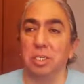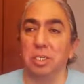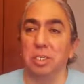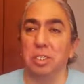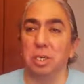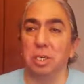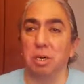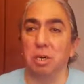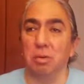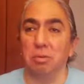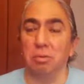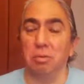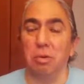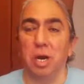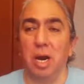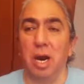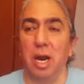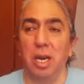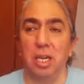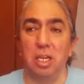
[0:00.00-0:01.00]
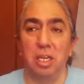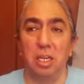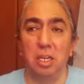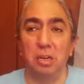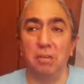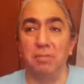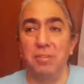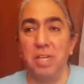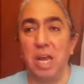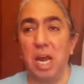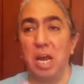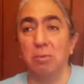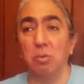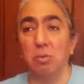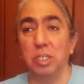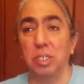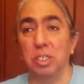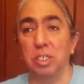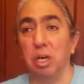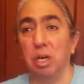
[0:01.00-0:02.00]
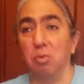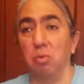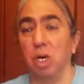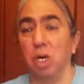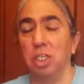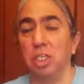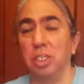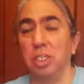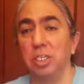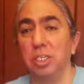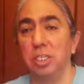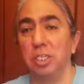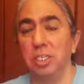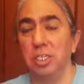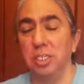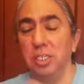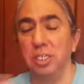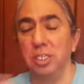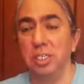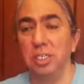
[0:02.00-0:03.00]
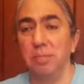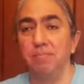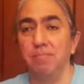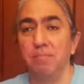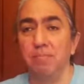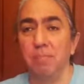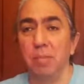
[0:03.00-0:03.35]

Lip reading: So I live now in what's called Washington, D.C.,